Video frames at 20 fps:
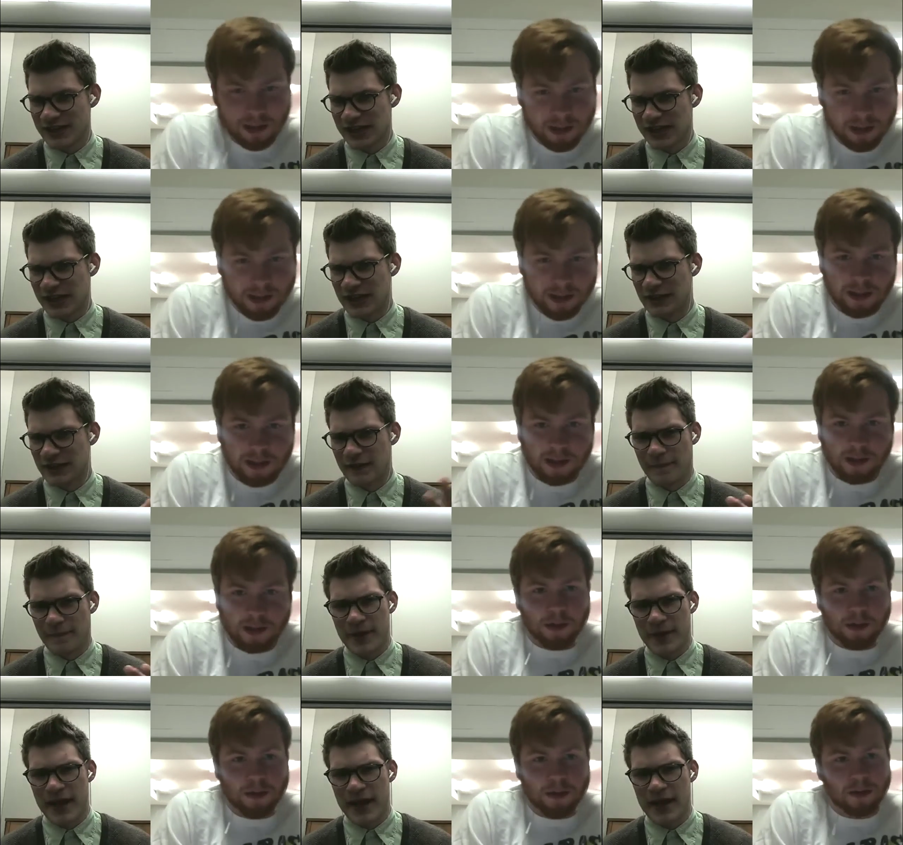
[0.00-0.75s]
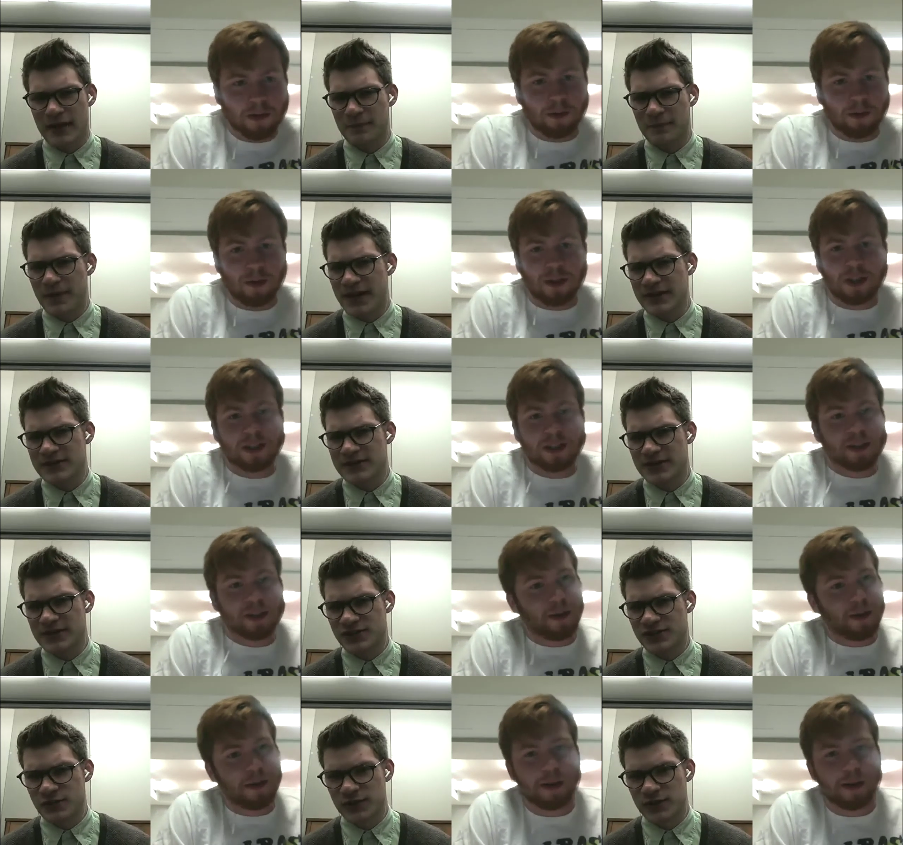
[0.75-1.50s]
Speaker 1: yeah, bad is,
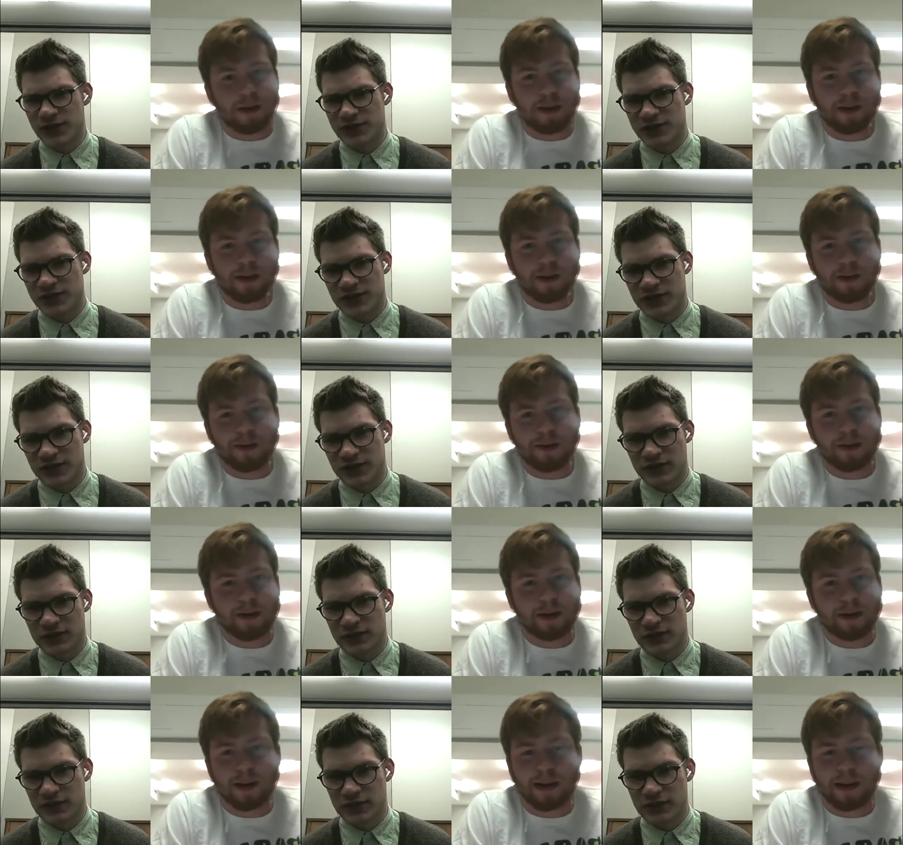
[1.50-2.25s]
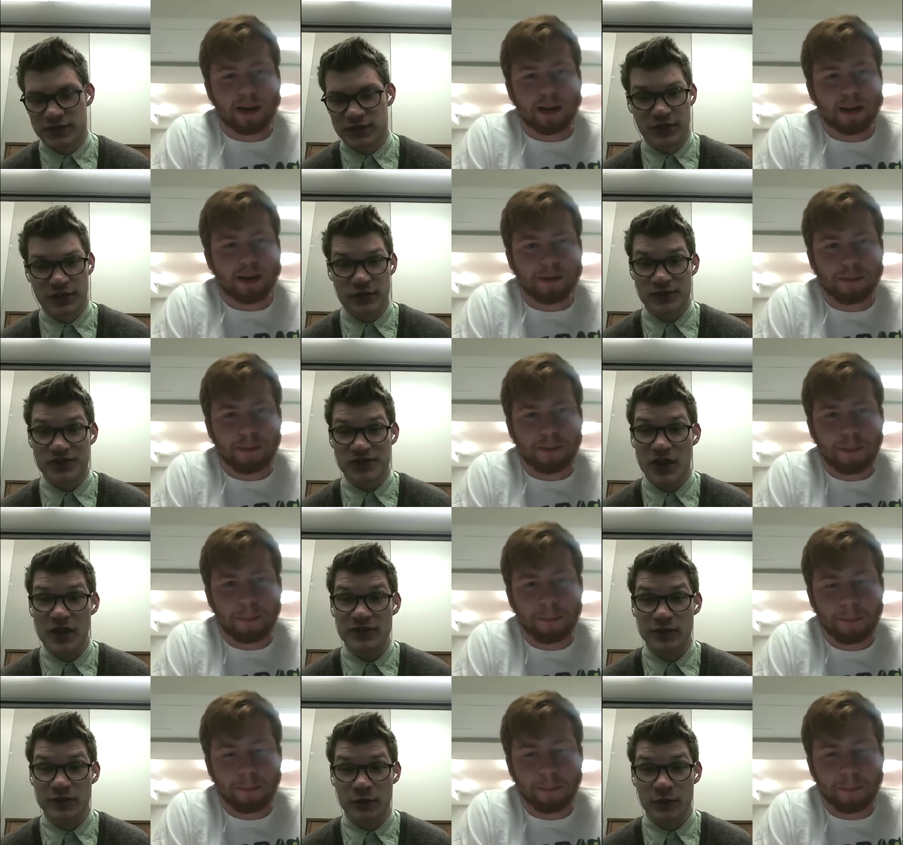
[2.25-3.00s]
bad situation. Yeah. You
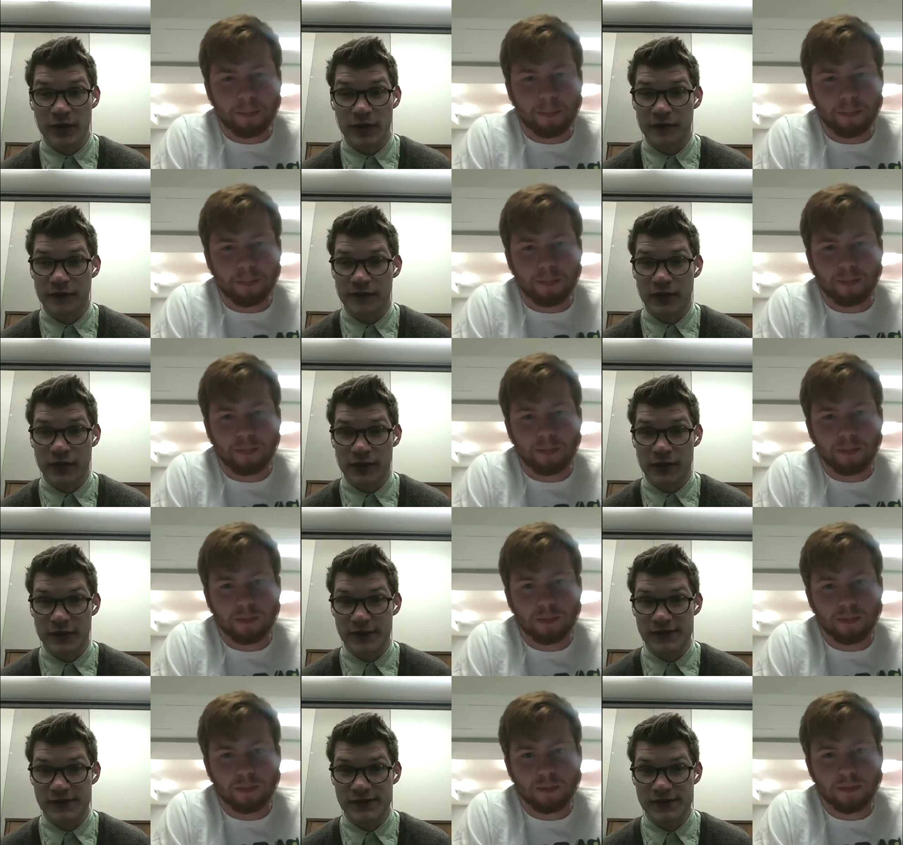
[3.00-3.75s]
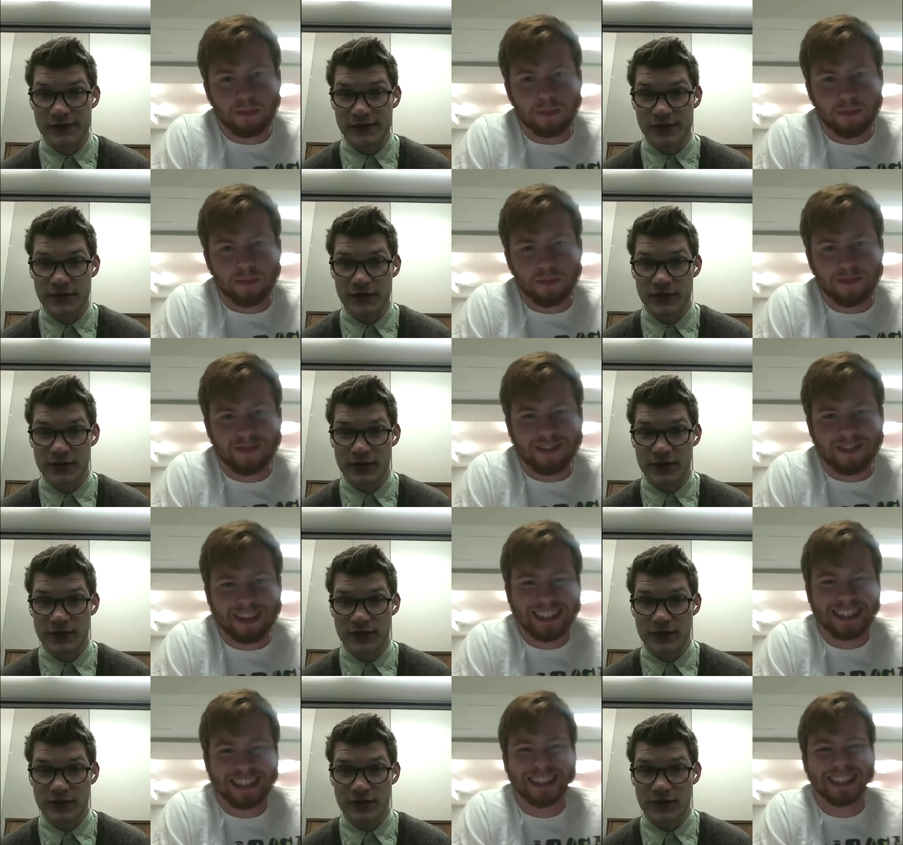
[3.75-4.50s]
don't talk to the wife daughters
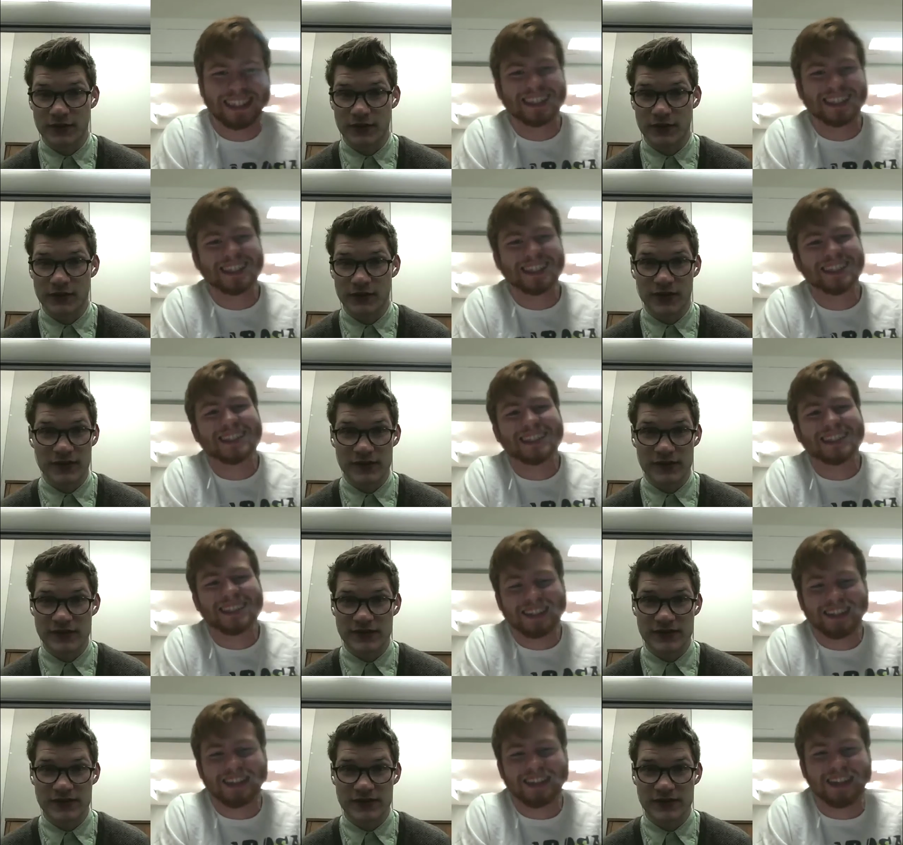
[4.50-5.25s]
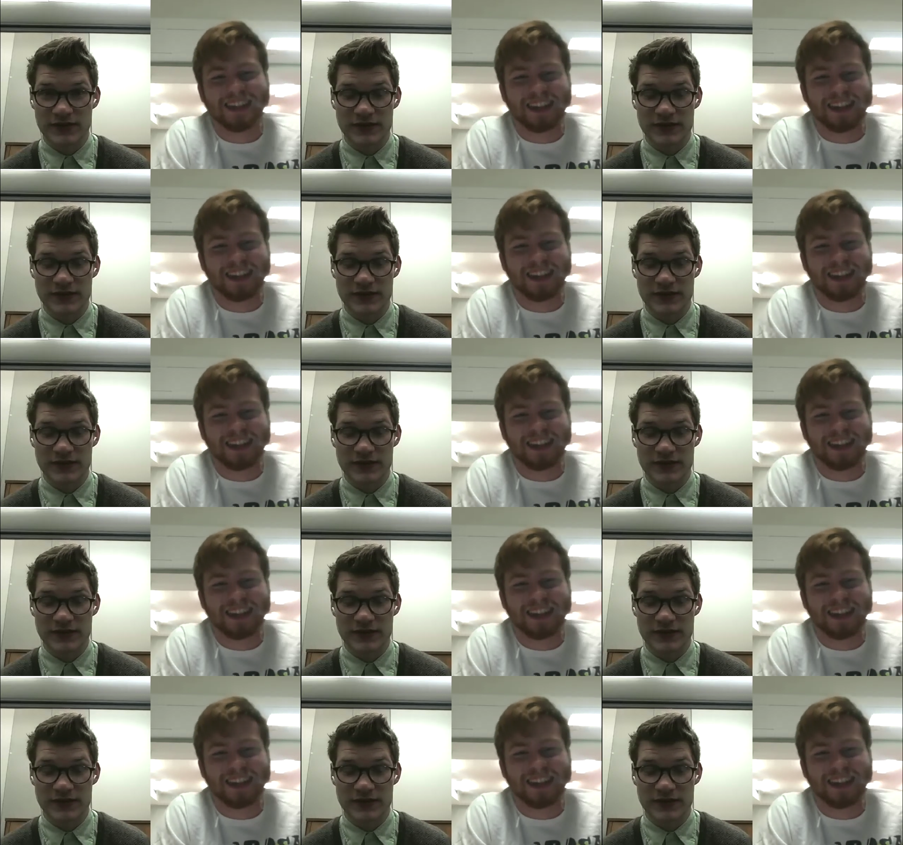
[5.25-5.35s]
because